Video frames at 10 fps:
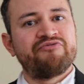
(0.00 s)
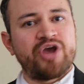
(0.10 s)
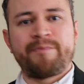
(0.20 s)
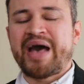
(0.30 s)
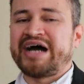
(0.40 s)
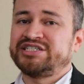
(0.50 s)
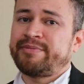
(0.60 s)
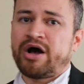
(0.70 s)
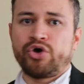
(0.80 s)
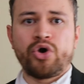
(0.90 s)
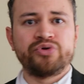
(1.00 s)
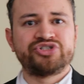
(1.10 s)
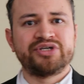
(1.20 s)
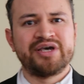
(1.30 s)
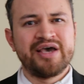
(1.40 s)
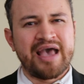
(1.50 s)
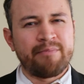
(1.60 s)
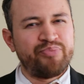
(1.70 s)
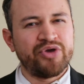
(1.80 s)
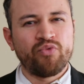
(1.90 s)
very passionate about coaching
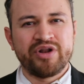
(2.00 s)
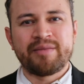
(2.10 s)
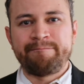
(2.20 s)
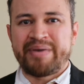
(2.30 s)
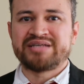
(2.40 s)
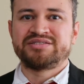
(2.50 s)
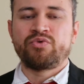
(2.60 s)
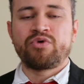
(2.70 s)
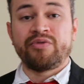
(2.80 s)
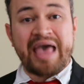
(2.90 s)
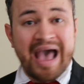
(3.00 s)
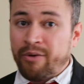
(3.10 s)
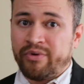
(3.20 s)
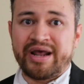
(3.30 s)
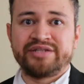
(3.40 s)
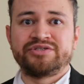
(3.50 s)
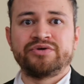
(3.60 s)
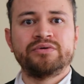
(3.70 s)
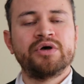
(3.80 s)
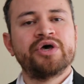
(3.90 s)
and being one of the best in the world at what I
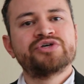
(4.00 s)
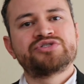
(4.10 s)
do.